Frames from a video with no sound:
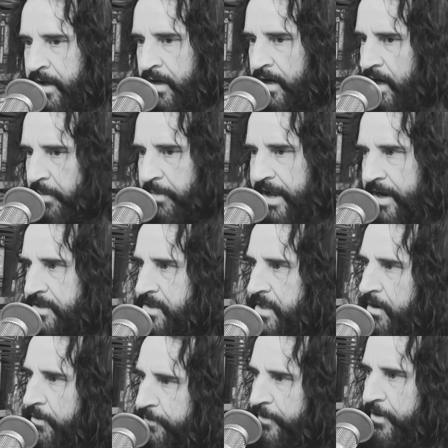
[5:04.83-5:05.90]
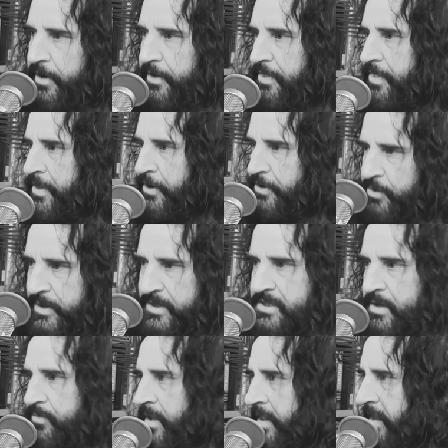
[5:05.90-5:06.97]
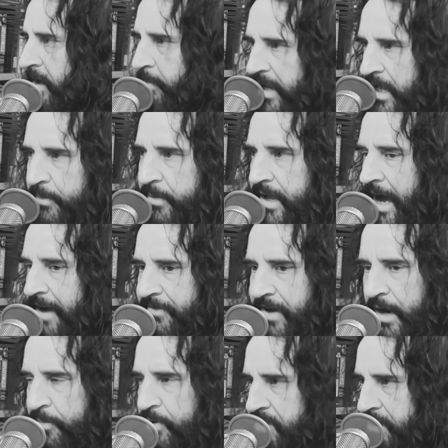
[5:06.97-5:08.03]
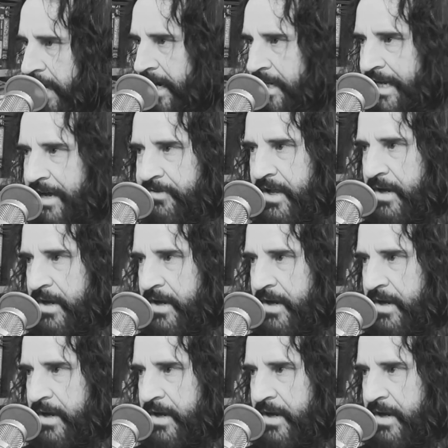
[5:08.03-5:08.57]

oh man, it's their fault. They're doing something. They're making me, I've got to protect. I've got